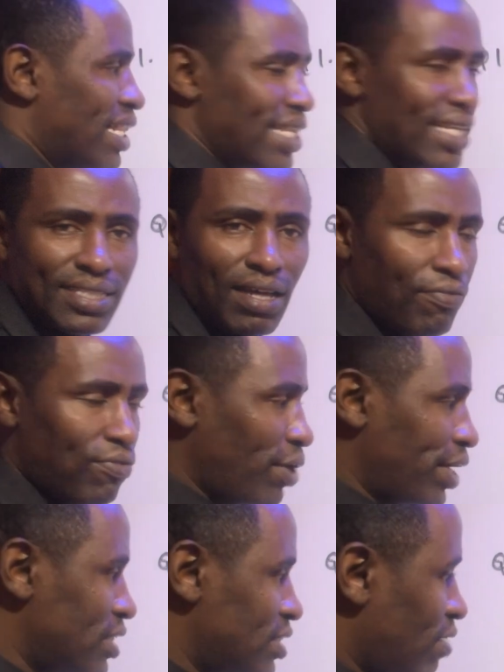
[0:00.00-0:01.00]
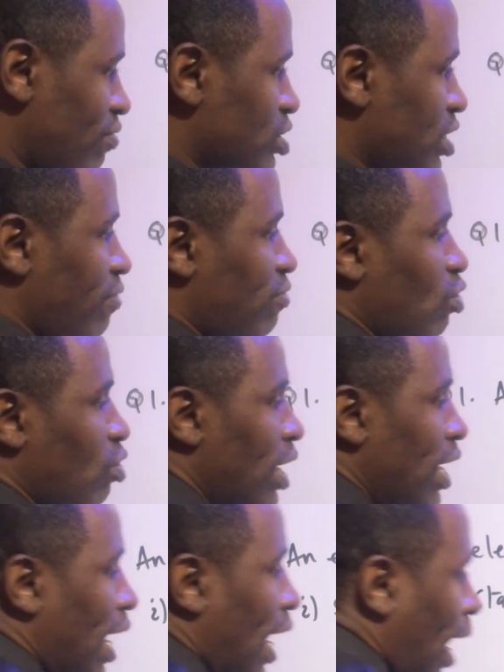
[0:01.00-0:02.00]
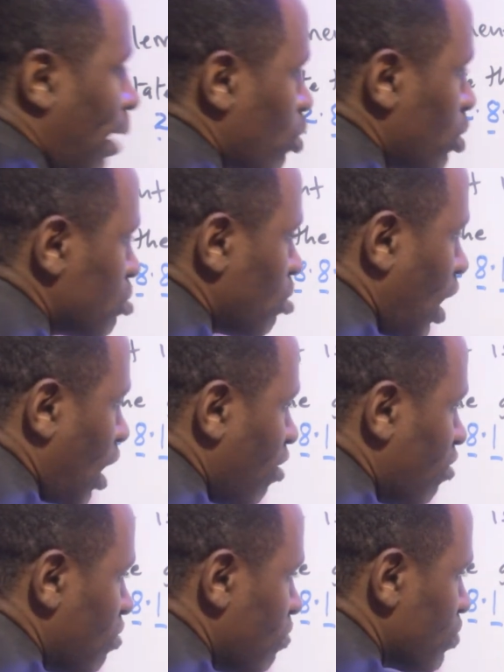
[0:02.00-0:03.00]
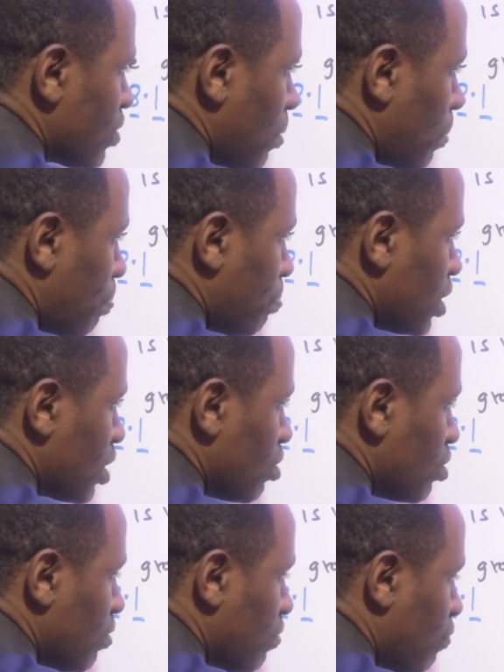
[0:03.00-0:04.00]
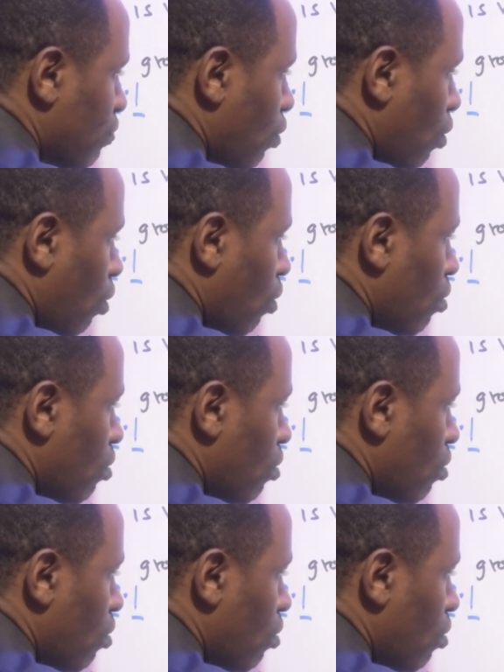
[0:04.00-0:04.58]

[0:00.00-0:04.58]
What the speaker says: These are 4 energy levels. Therefore, I'm going to have period 4.